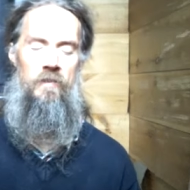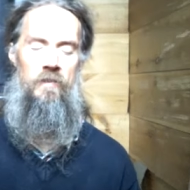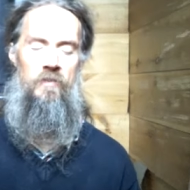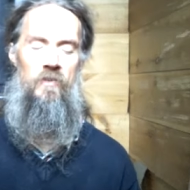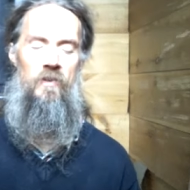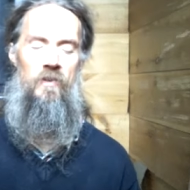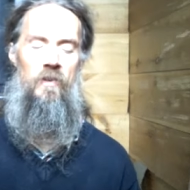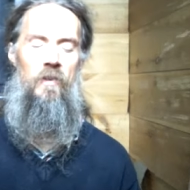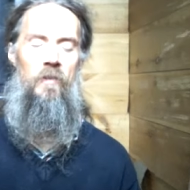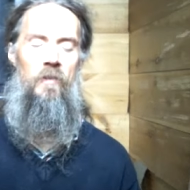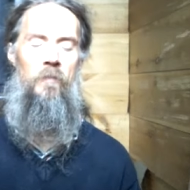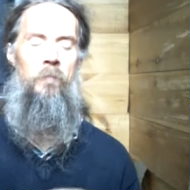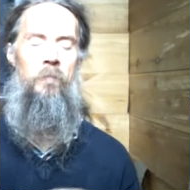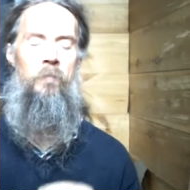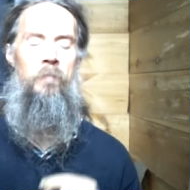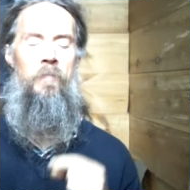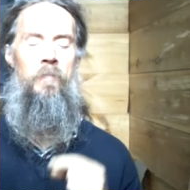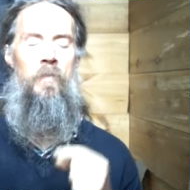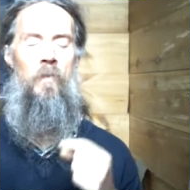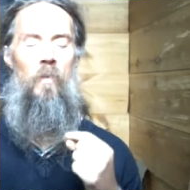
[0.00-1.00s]
this
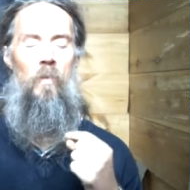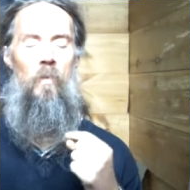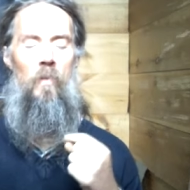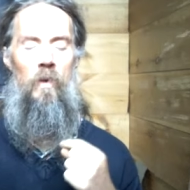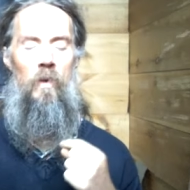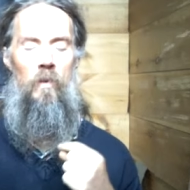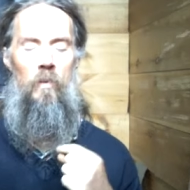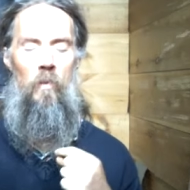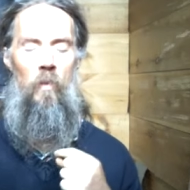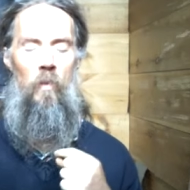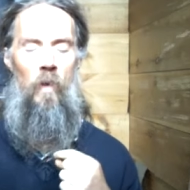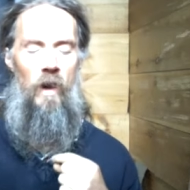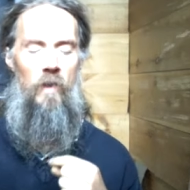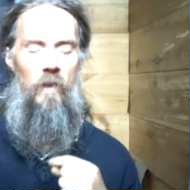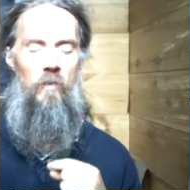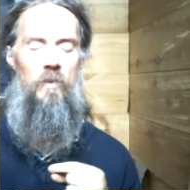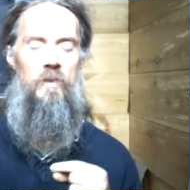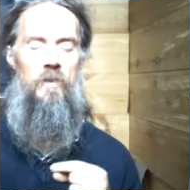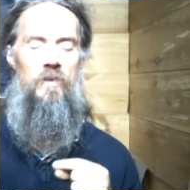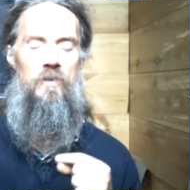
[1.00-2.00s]
what
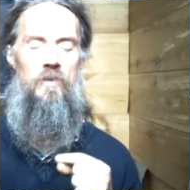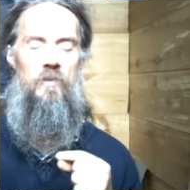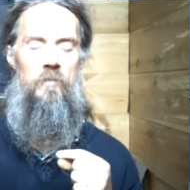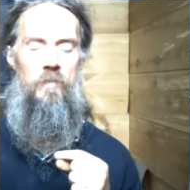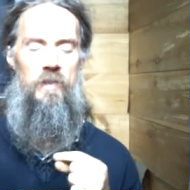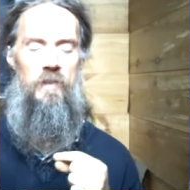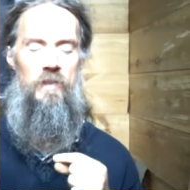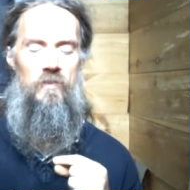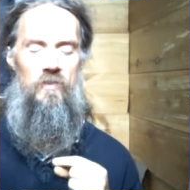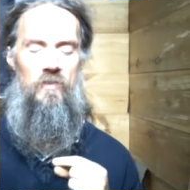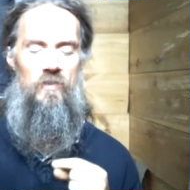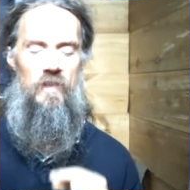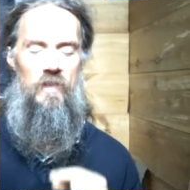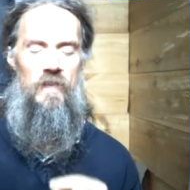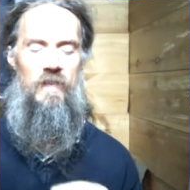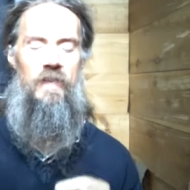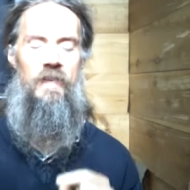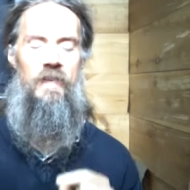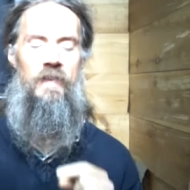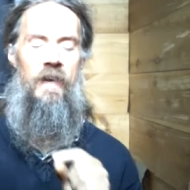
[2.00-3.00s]
why would you be
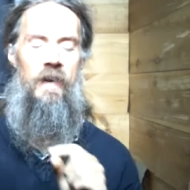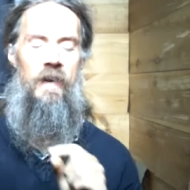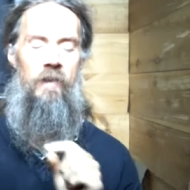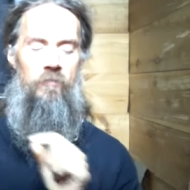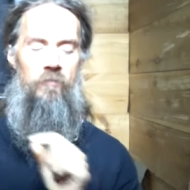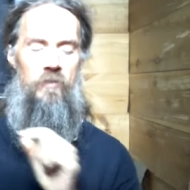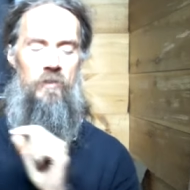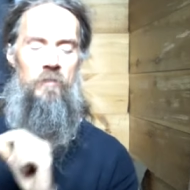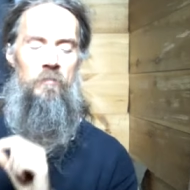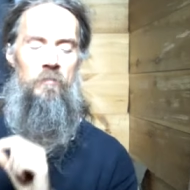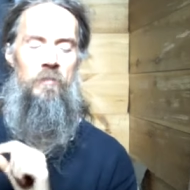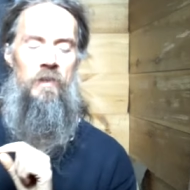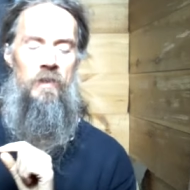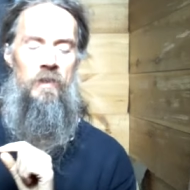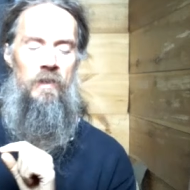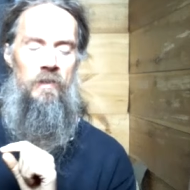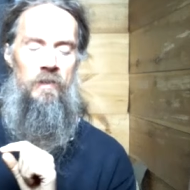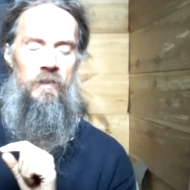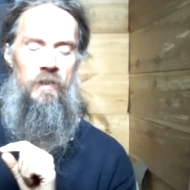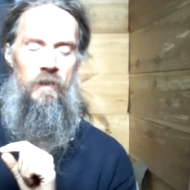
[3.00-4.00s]
seeking after the
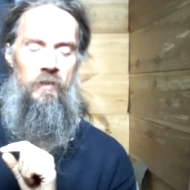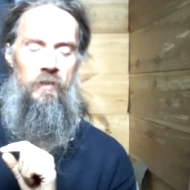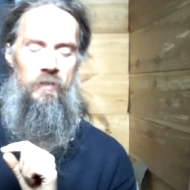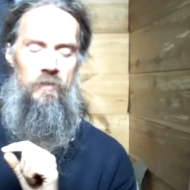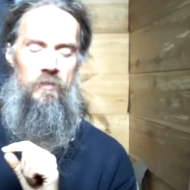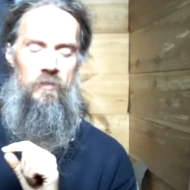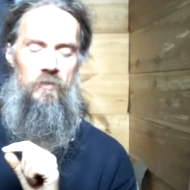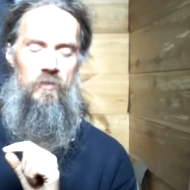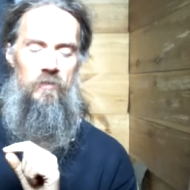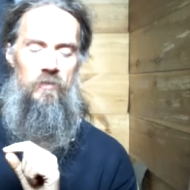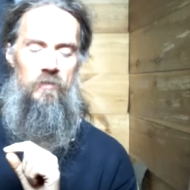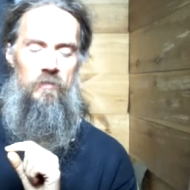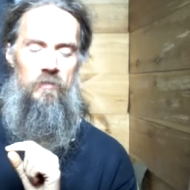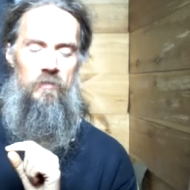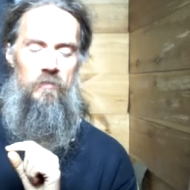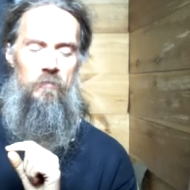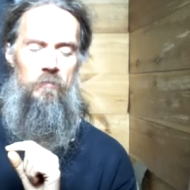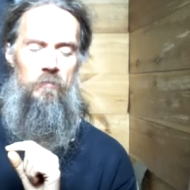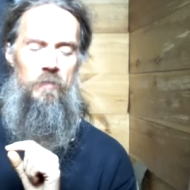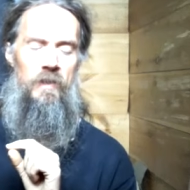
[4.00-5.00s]
million dollars
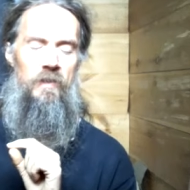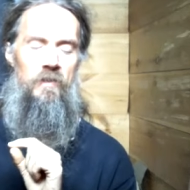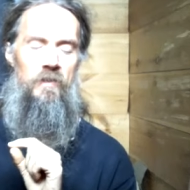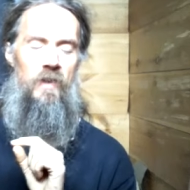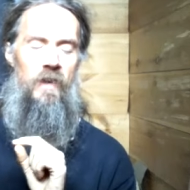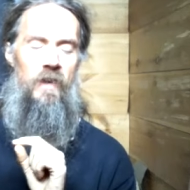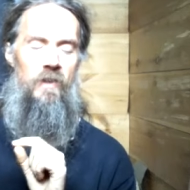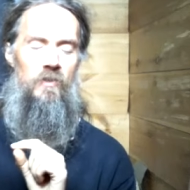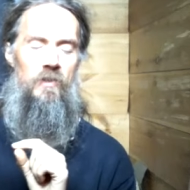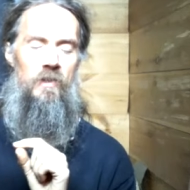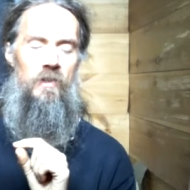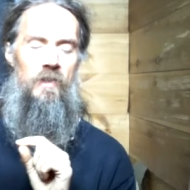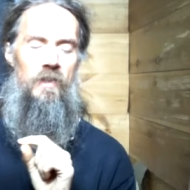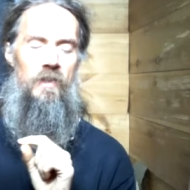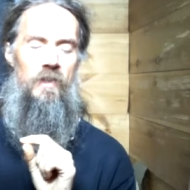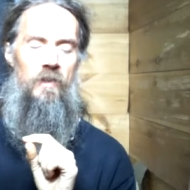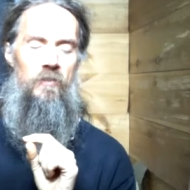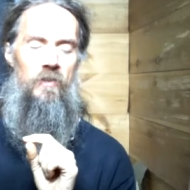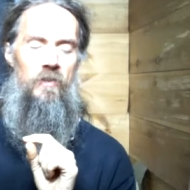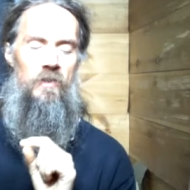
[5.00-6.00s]
because
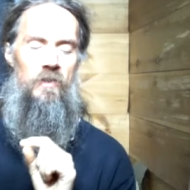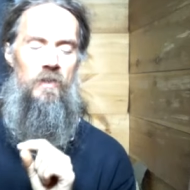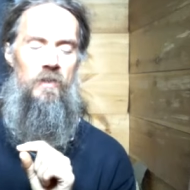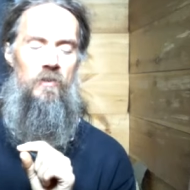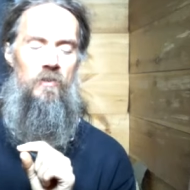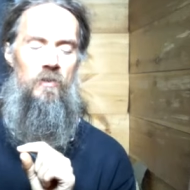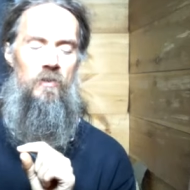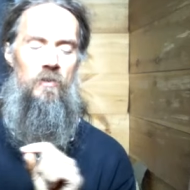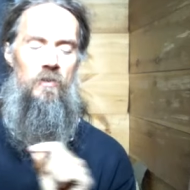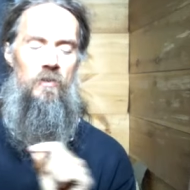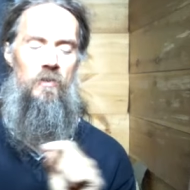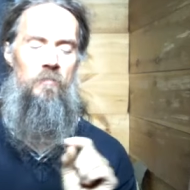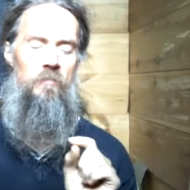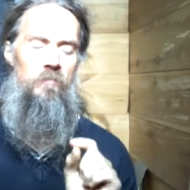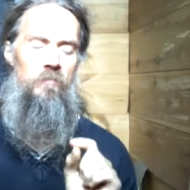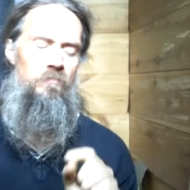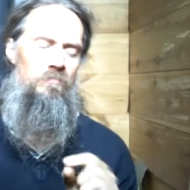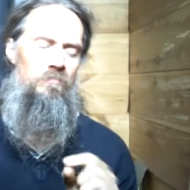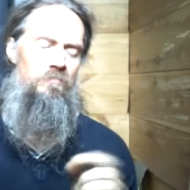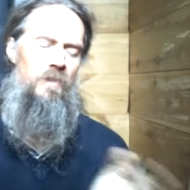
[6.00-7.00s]
actually if you tell the truth
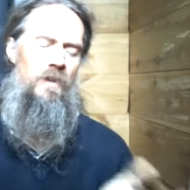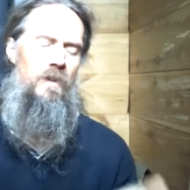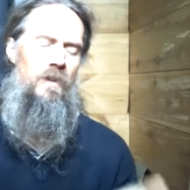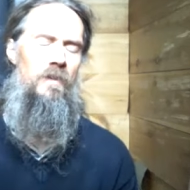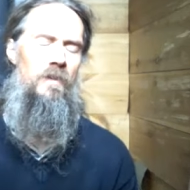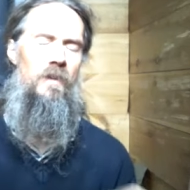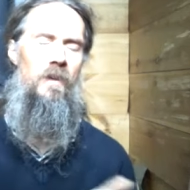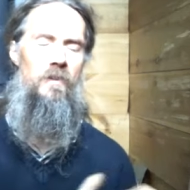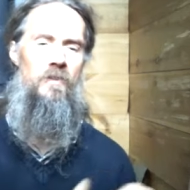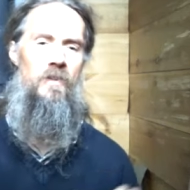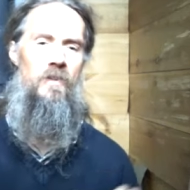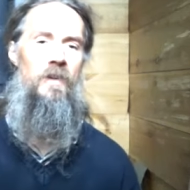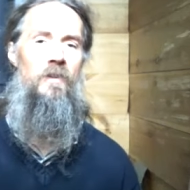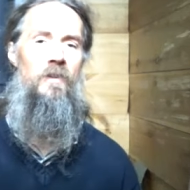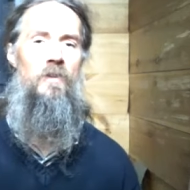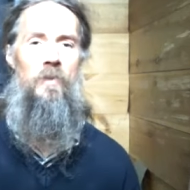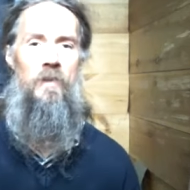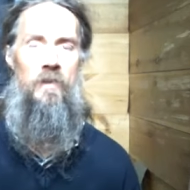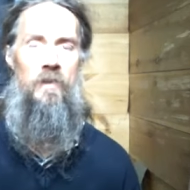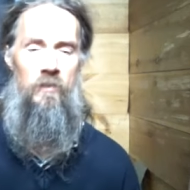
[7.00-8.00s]
a million dollars
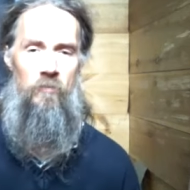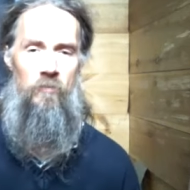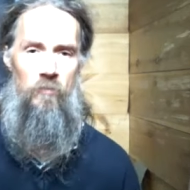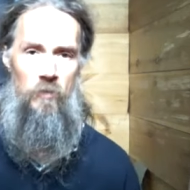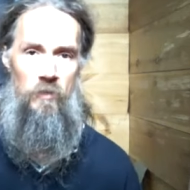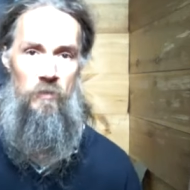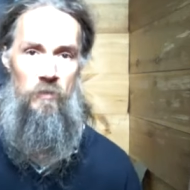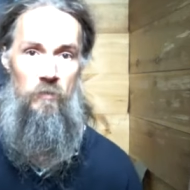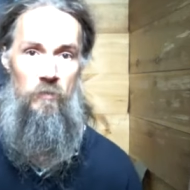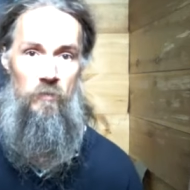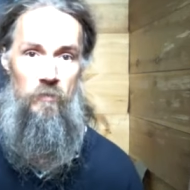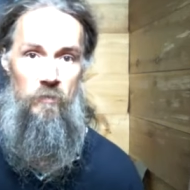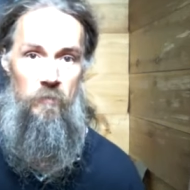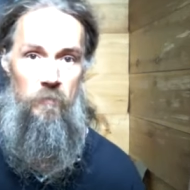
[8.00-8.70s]
can't do anything for you